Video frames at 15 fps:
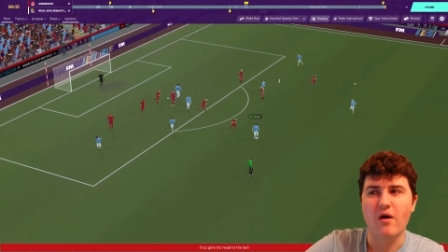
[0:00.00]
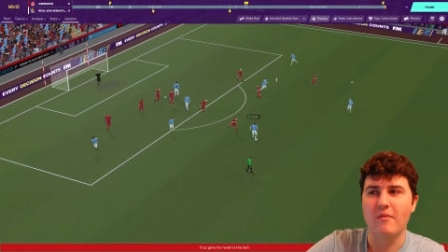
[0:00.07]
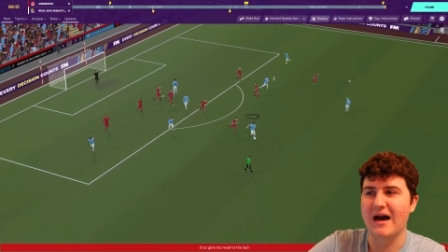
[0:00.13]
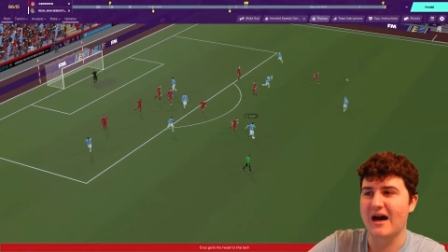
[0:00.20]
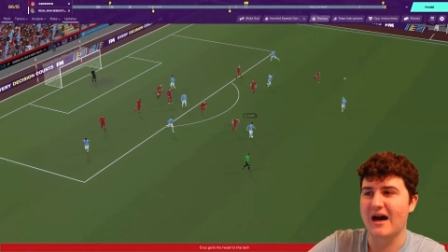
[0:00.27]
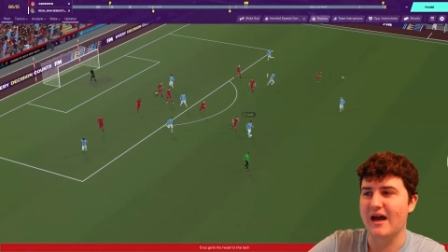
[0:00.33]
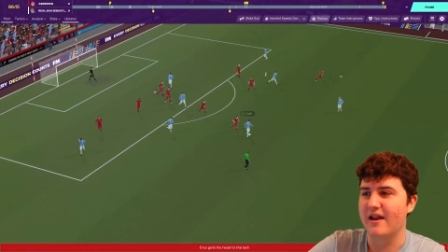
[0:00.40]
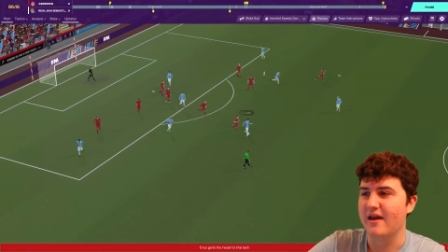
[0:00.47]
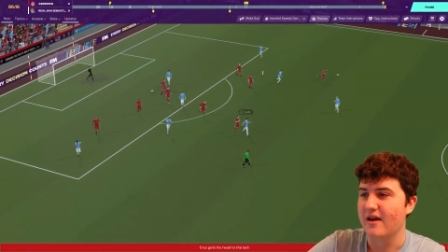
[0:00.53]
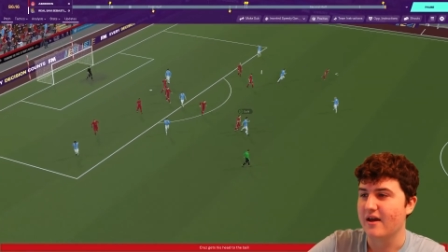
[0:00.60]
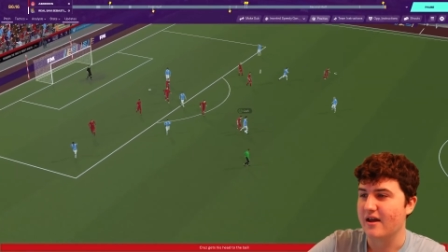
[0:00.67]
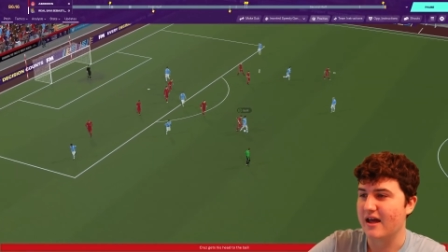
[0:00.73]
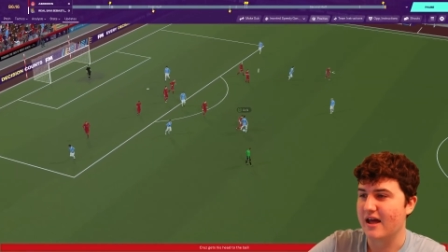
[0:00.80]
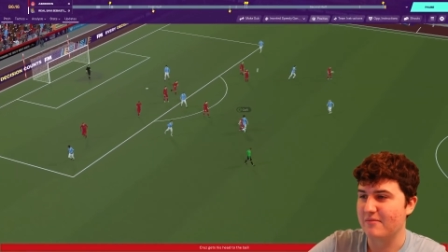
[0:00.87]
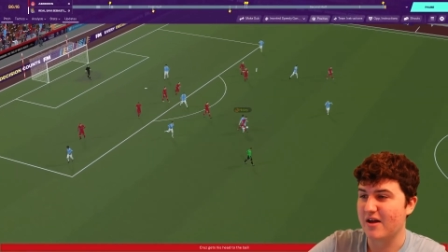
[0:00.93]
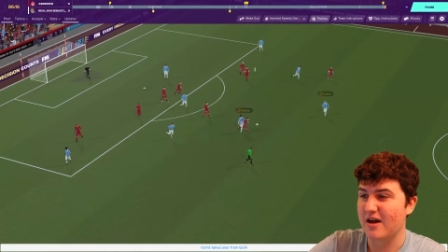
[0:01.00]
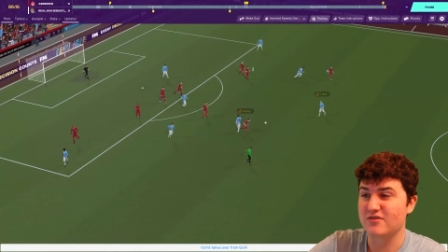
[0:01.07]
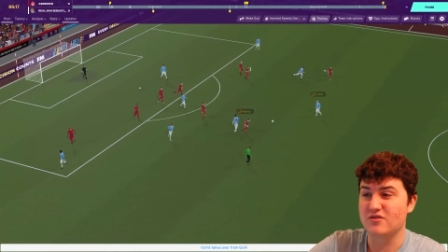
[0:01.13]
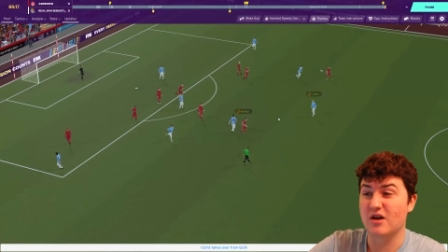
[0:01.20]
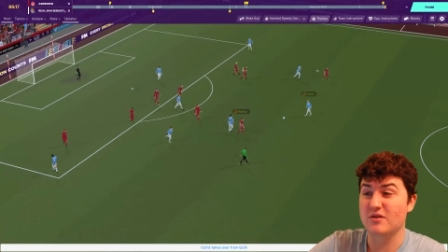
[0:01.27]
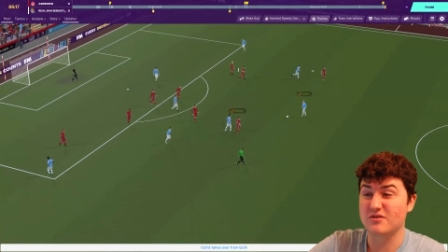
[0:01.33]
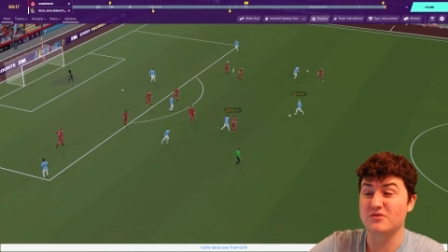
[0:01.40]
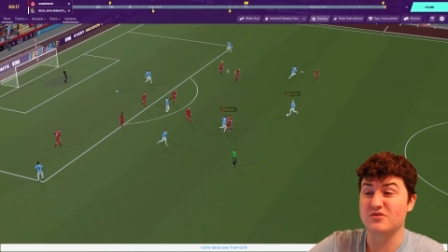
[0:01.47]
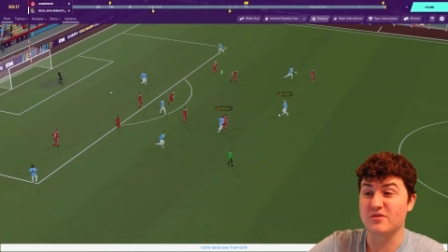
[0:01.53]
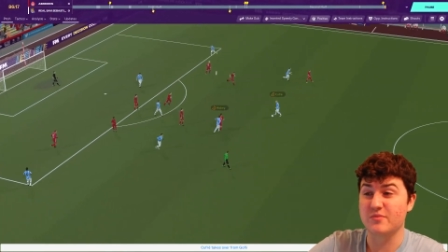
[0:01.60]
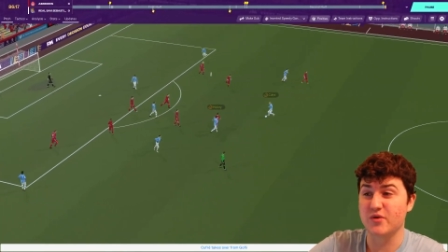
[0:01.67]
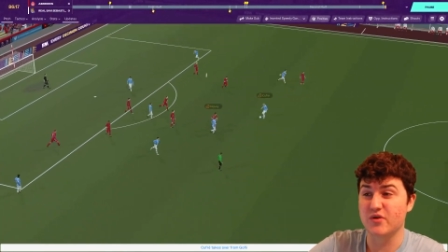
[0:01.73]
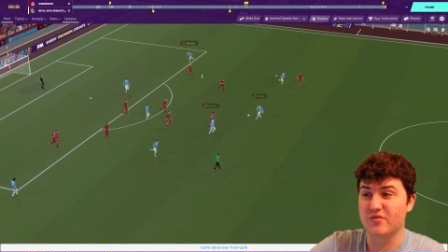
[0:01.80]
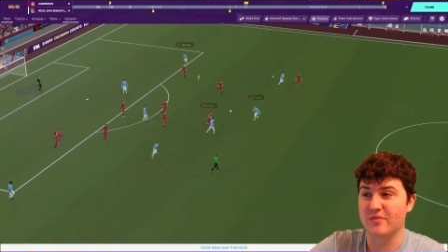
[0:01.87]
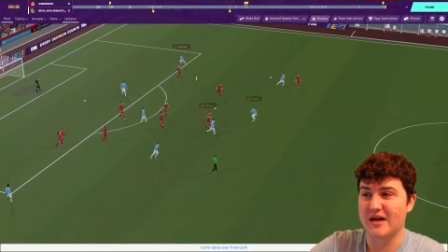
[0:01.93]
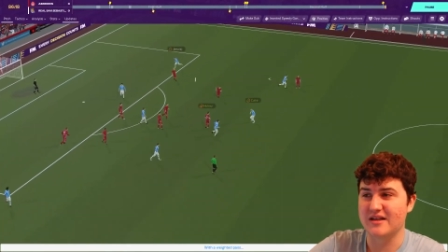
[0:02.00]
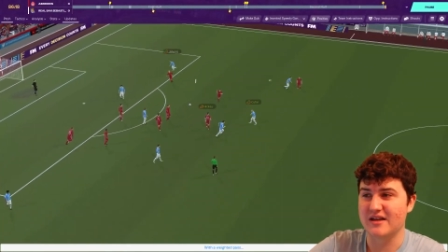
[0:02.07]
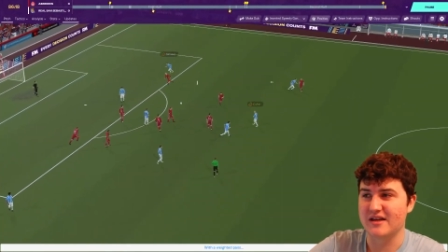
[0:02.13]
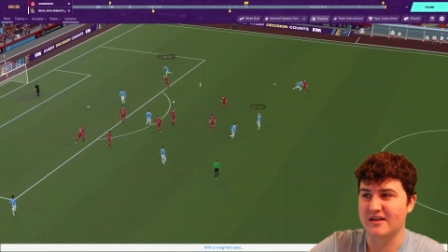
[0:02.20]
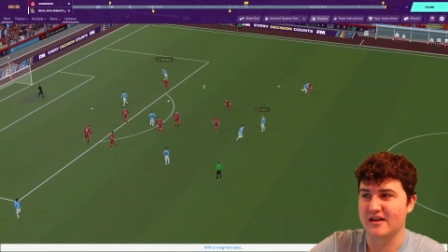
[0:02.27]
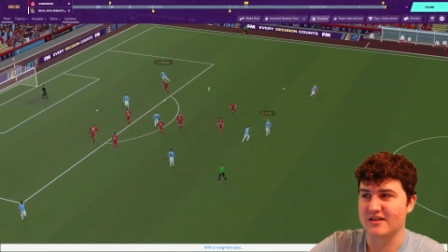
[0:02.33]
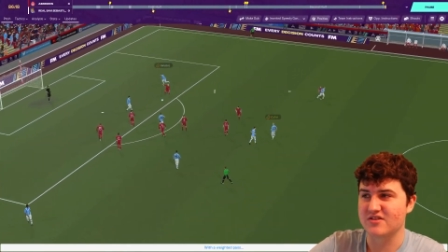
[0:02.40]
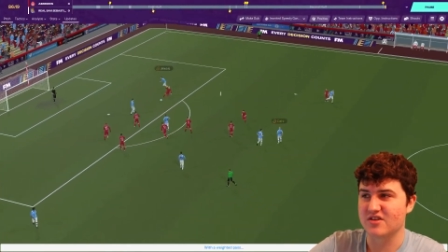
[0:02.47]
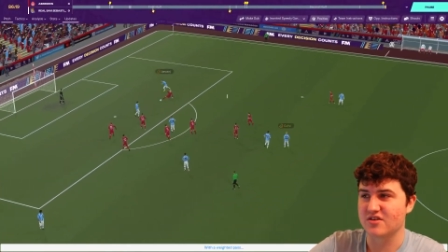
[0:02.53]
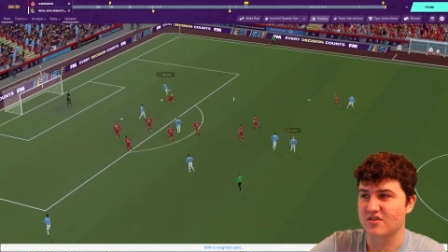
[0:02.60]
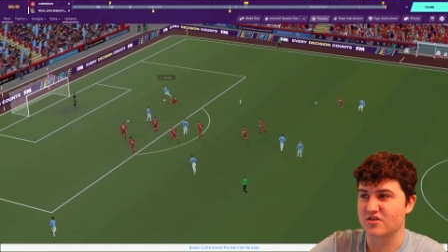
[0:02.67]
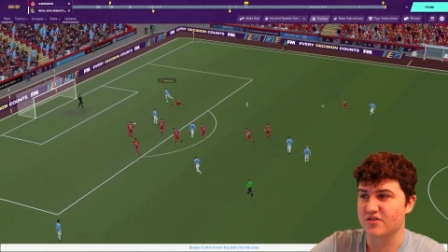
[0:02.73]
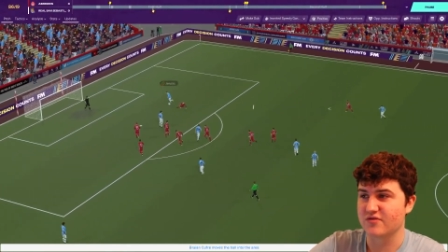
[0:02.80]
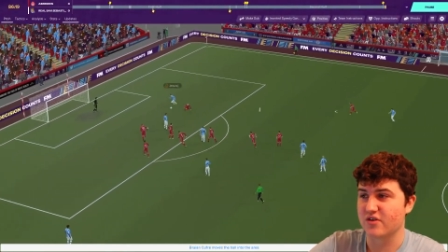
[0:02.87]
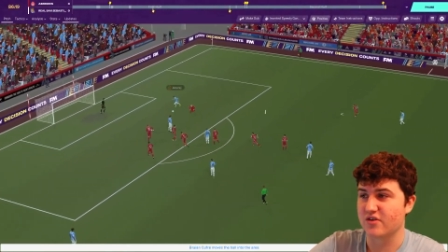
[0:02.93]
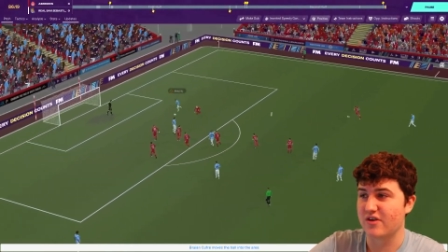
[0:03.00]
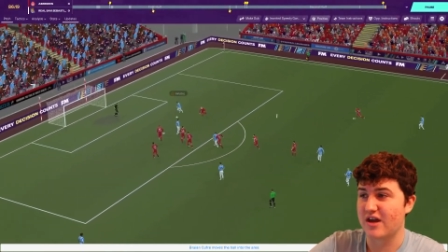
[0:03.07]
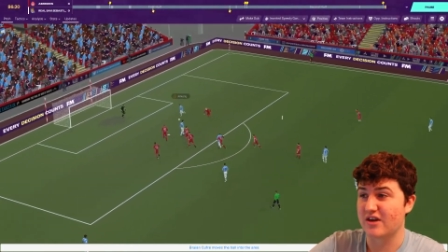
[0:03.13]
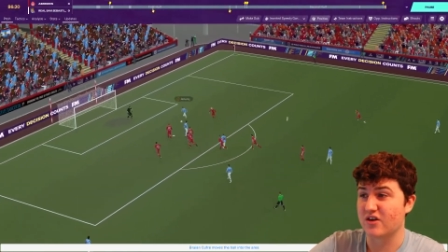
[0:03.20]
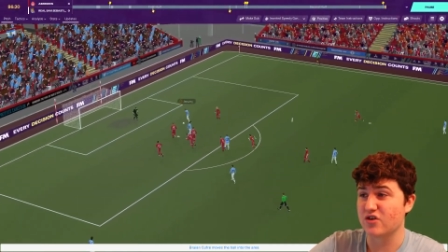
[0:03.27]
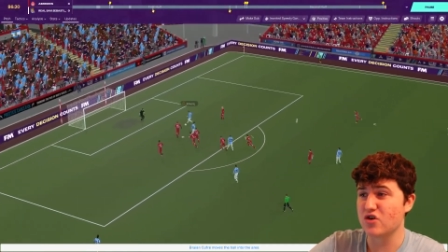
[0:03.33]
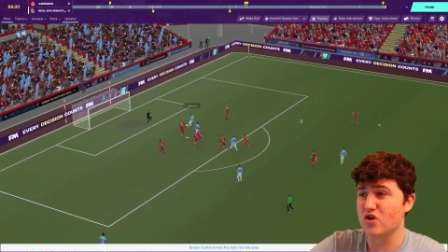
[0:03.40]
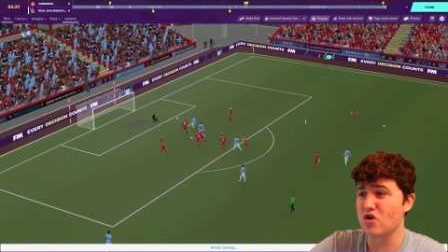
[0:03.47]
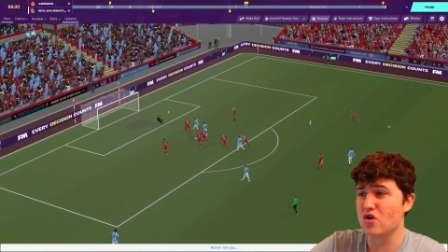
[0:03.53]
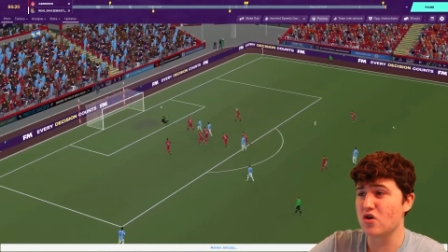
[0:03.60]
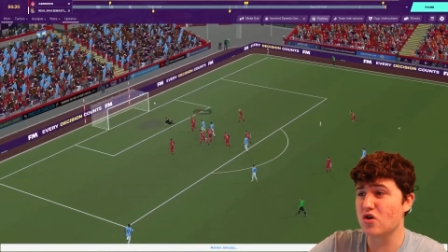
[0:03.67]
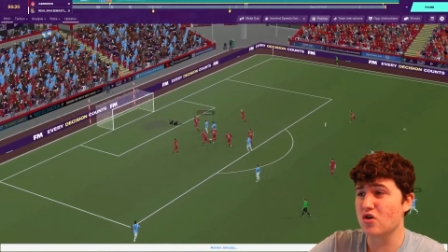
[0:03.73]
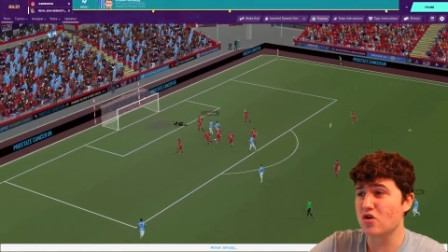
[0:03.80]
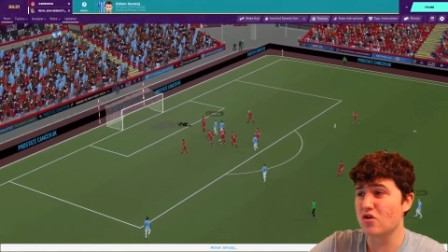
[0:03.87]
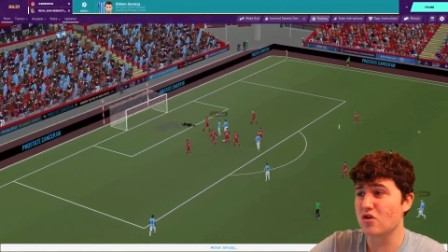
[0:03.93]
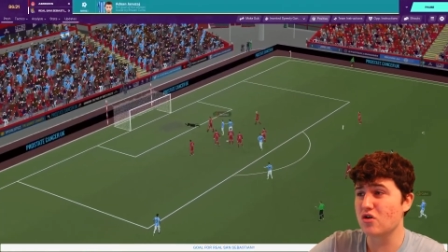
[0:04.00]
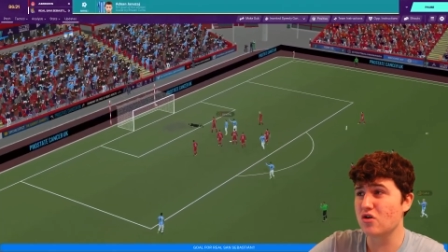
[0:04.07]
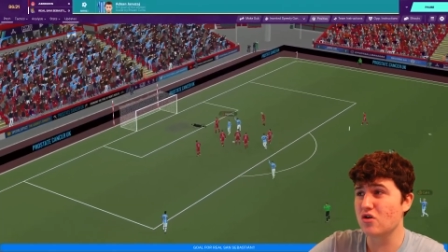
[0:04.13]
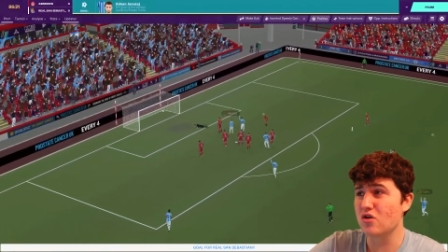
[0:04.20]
Man. Um, that, that was up to both Man United and Sunderland, just for the record. No!